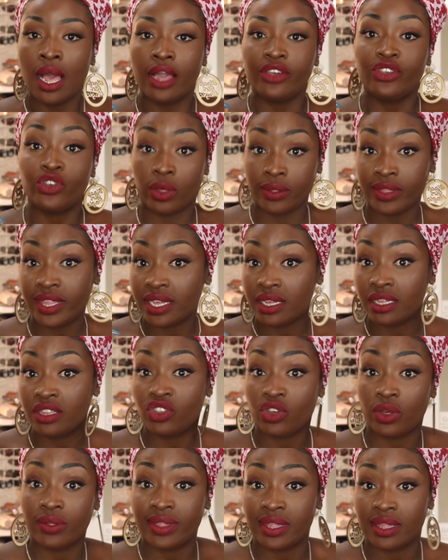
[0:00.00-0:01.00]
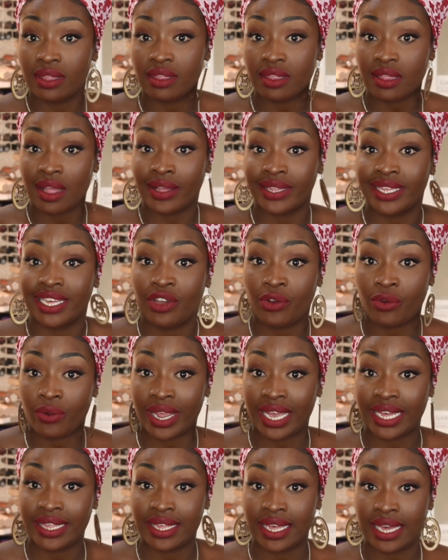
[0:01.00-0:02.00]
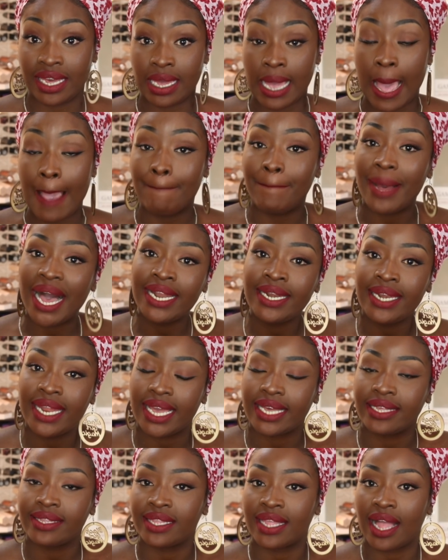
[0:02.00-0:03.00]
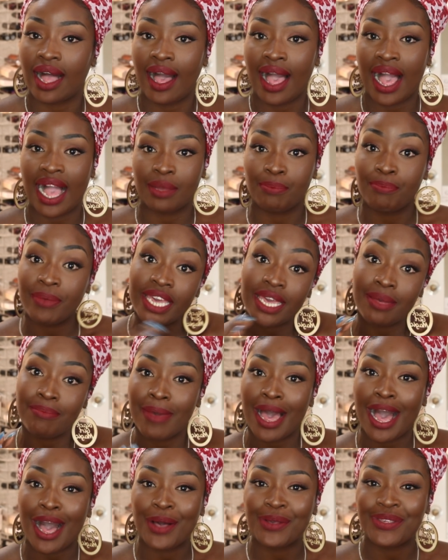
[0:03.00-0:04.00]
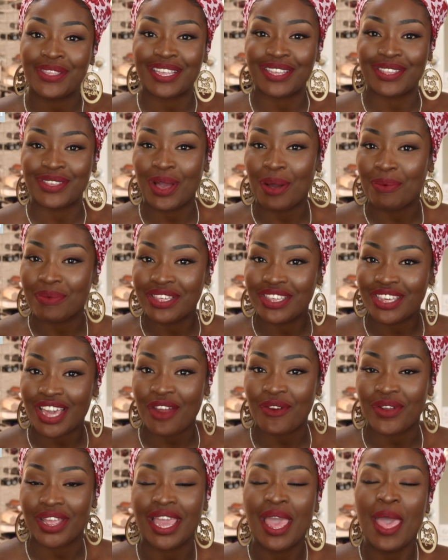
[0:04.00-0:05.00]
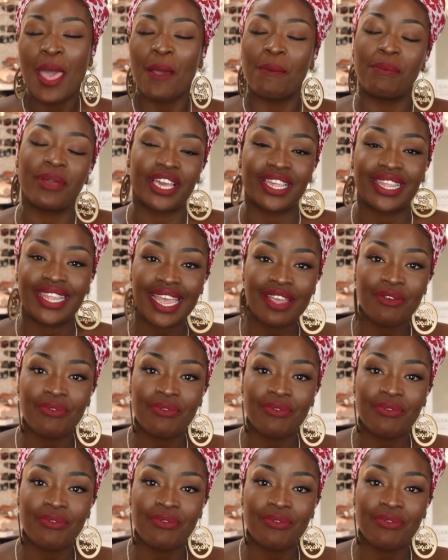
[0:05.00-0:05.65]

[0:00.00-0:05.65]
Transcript: Johnson & Johnson started creating band-aids that had Mickey Mouse and Tom and Jerry, because they